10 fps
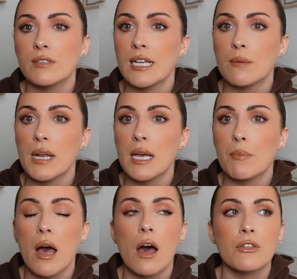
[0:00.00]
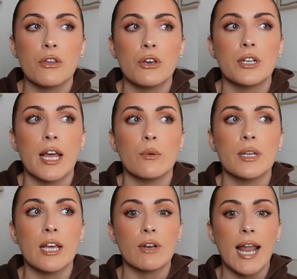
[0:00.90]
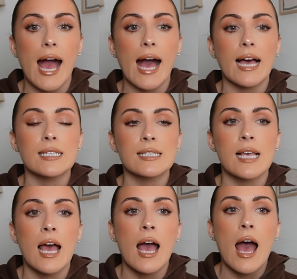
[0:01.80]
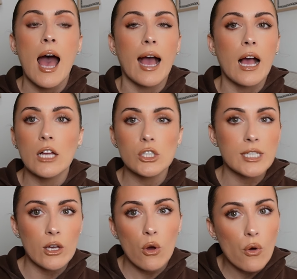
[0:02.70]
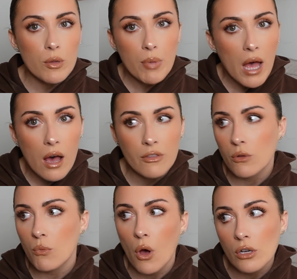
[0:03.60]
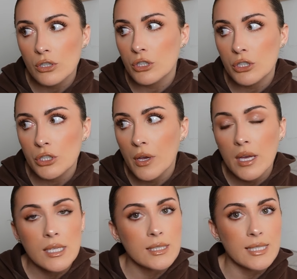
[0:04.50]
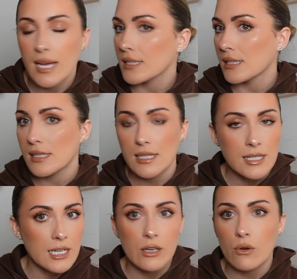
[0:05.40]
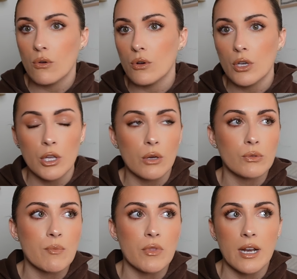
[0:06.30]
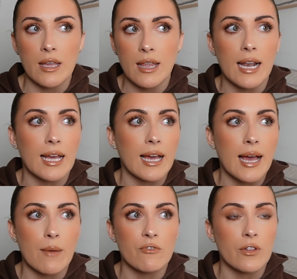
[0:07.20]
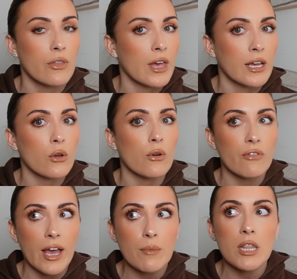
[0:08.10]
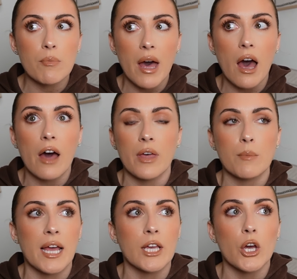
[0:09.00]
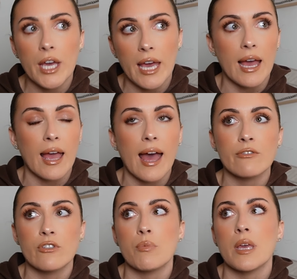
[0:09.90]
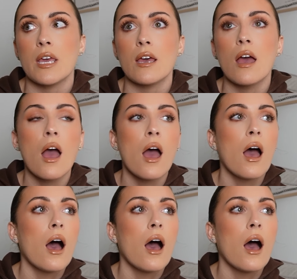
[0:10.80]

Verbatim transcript: and I've said I'm like a bath girl now and I relax, I can't just like go on the bath and watch Sex and City or, you know, something like that, like a comfort thing. No, if I'm in the bath, I'm like, okay, I have to be